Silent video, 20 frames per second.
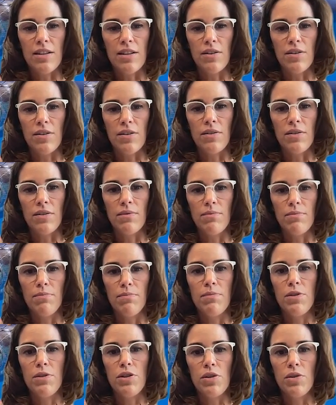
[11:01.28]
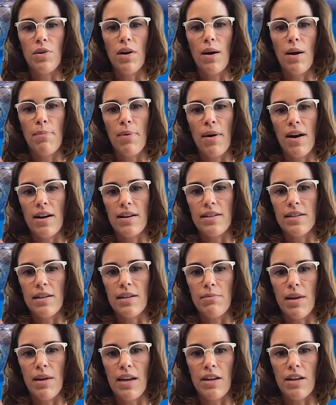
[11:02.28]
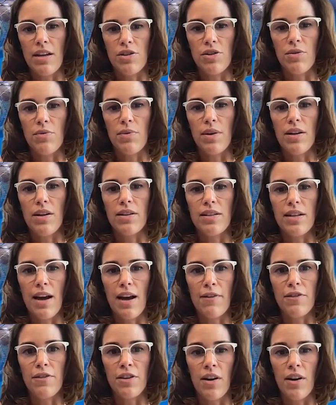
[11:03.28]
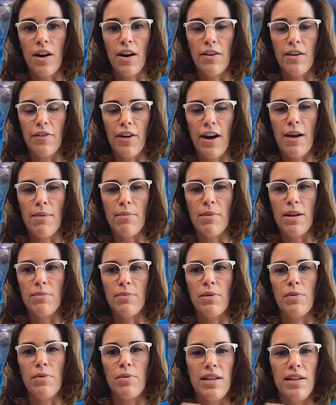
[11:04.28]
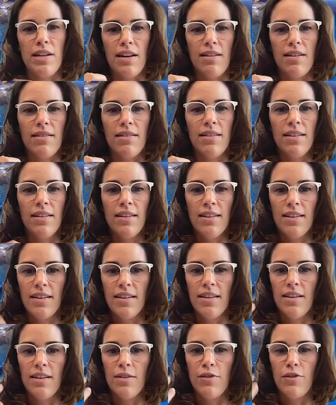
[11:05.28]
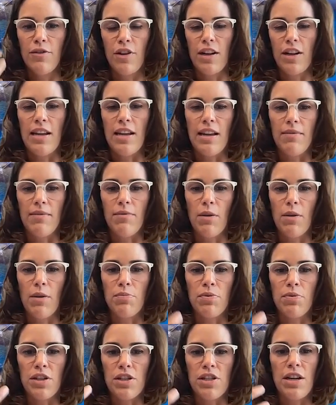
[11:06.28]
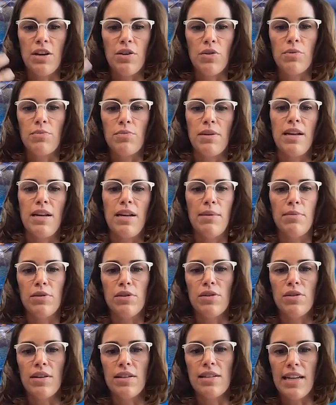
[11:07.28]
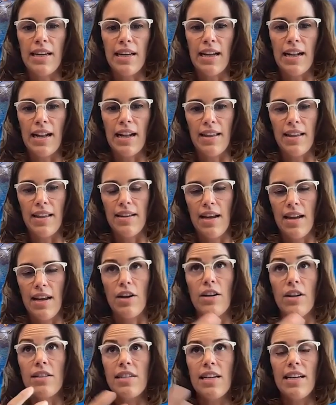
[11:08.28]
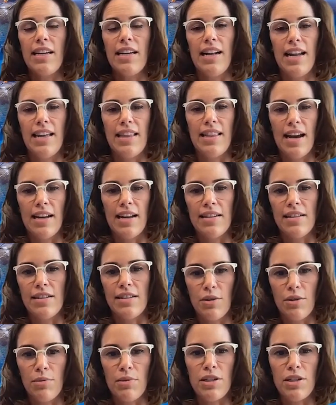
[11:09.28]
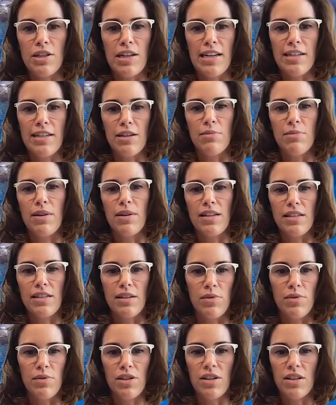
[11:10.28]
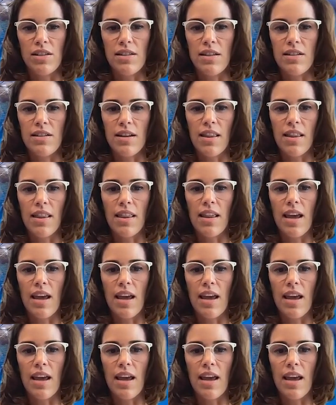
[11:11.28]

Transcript: to do our part in making sure we looked after our environment, but we didn't fully appreciate or be able to articulate articulate that until much later because it was just a done